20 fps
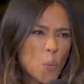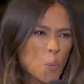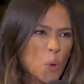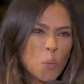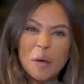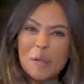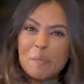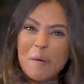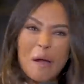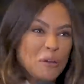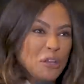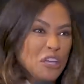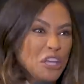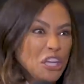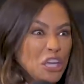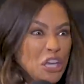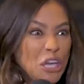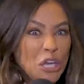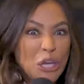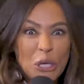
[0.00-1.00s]
well, what about
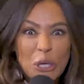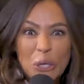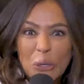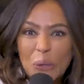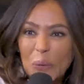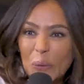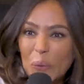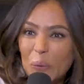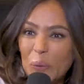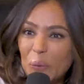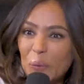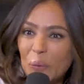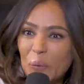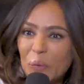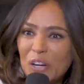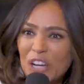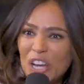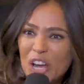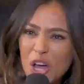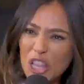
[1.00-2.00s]
you?
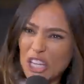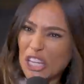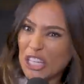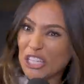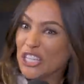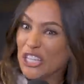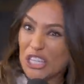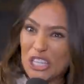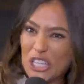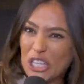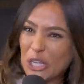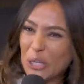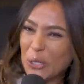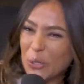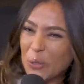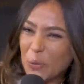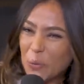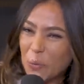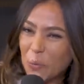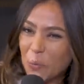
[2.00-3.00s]
Look at
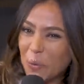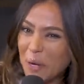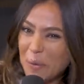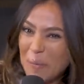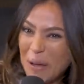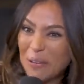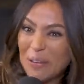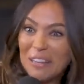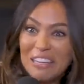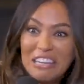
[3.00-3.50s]
you. What about